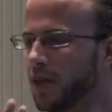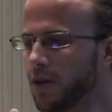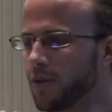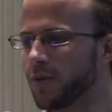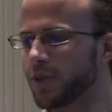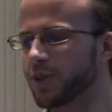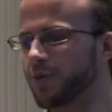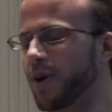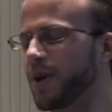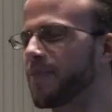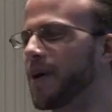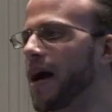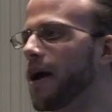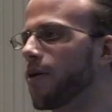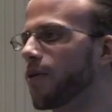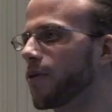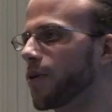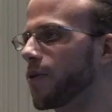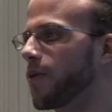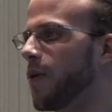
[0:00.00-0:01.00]
what's my
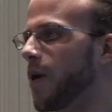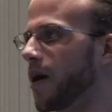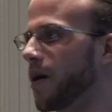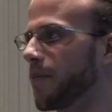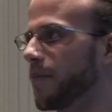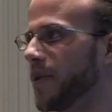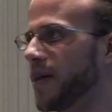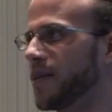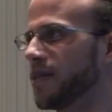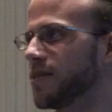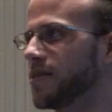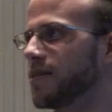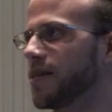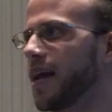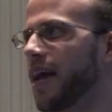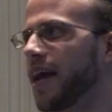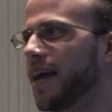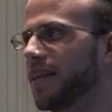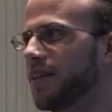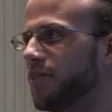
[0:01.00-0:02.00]
power requirements,
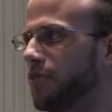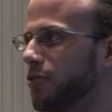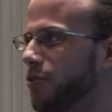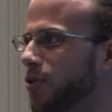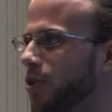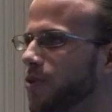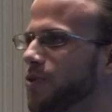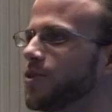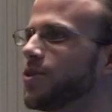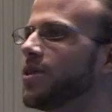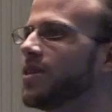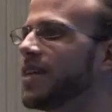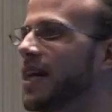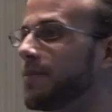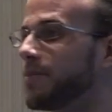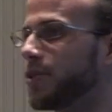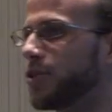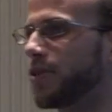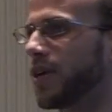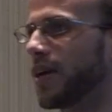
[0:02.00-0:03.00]
and those are the
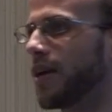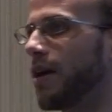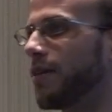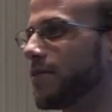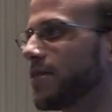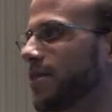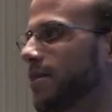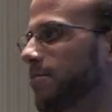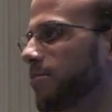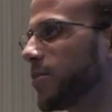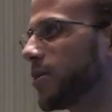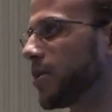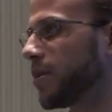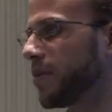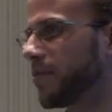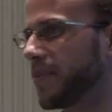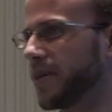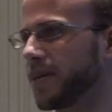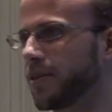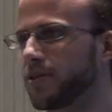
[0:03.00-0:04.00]
types of trade-offs that I'm going
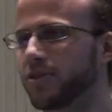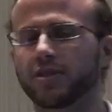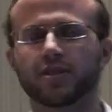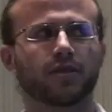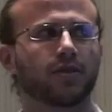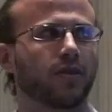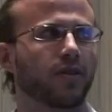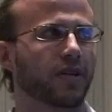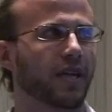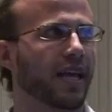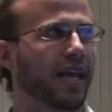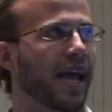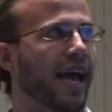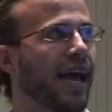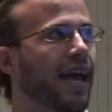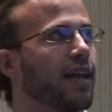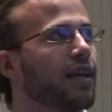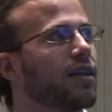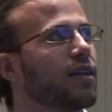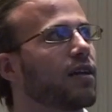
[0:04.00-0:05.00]
to be interested in looking
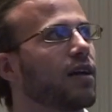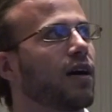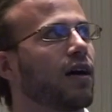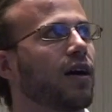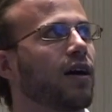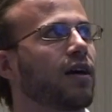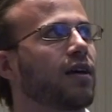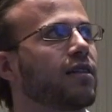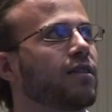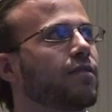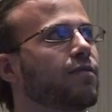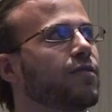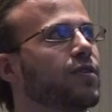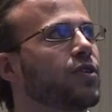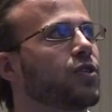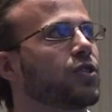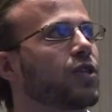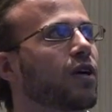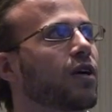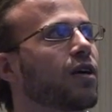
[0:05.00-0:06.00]
at uh, in the
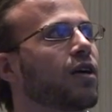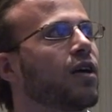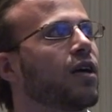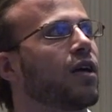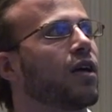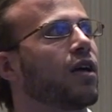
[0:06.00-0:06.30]
future.